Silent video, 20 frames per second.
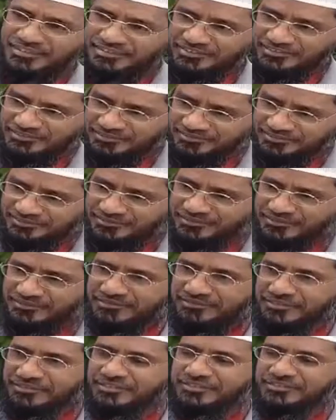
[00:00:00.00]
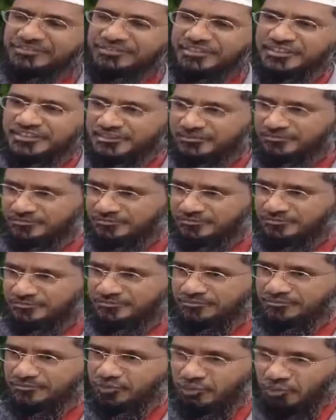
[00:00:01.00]
And then say,
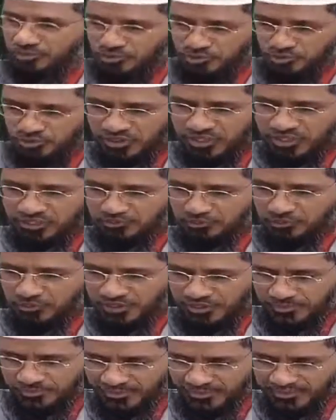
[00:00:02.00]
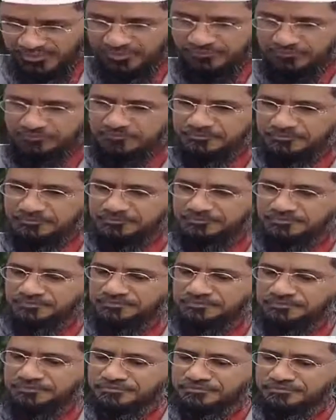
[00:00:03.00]
glory be to Allah, subhanahu bin Nazim.
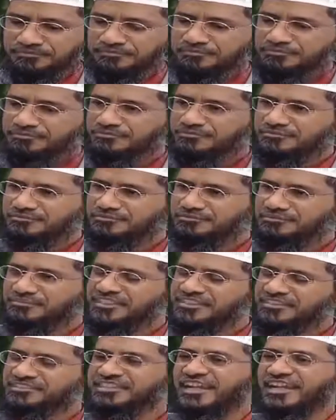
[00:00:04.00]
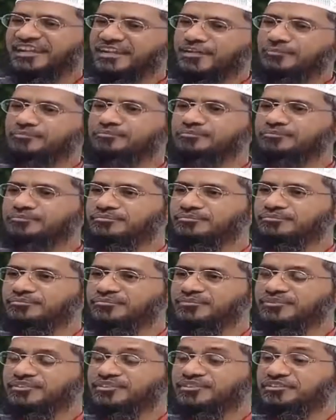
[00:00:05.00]
Then stand up
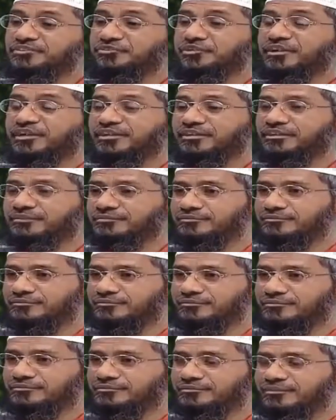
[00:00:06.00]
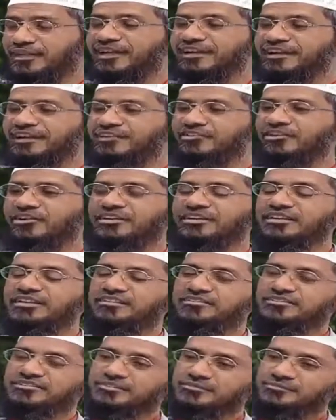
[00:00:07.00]
straight until you're at